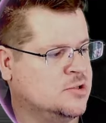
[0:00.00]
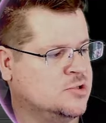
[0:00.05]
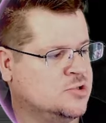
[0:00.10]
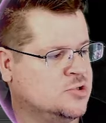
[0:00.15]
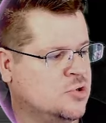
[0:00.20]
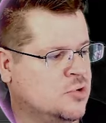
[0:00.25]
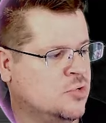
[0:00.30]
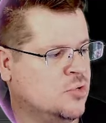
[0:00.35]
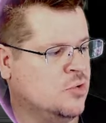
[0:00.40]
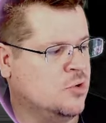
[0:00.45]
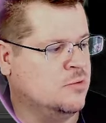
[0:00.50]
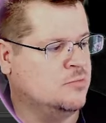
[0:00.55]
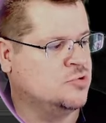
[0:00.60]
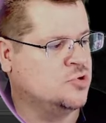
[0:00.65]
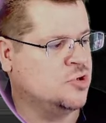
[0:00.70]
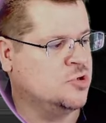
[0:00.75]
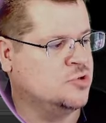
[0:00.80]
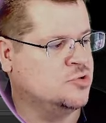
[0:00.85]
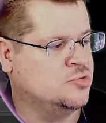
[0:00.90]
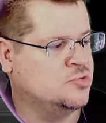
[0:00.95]
So all I'm
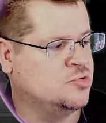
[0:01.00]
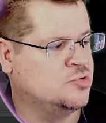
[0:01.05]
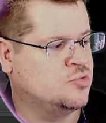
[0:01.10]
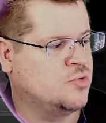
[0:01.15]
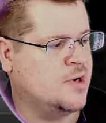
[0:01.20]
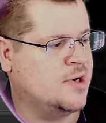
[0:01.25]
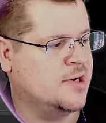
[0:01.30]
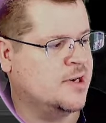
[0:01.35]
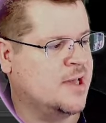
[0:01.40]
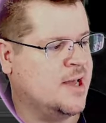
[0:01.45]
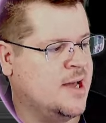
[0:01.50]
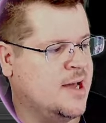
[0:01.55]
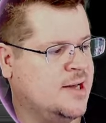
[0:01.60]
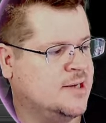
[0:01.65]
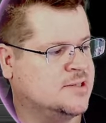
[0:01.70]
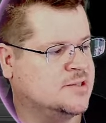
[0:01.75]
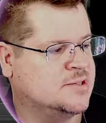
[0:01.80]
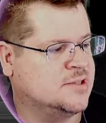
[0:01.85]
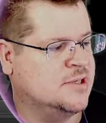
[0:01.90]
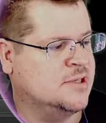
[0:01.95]
trying to do is run
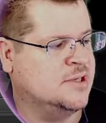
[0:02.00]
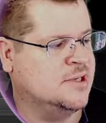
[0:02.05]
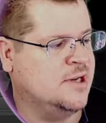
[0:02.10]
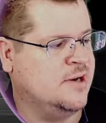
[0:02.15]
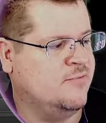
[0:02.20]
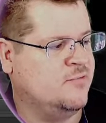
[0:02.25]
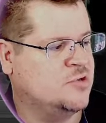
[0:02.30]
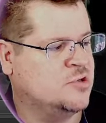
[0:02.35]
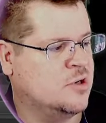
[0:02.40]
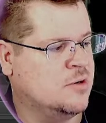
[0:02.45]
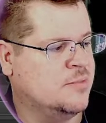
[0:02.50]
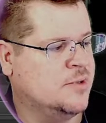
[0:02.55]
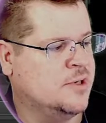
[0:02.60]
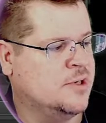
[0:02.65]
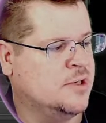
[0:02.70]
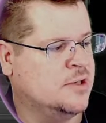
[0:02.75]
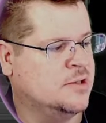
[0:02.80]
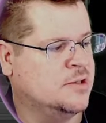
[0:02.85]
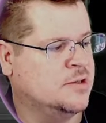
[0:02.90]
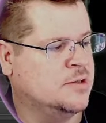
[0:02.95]
cat and every time I
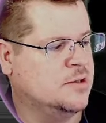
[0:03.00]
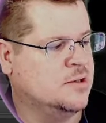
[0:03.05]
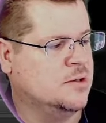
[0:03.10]
hit it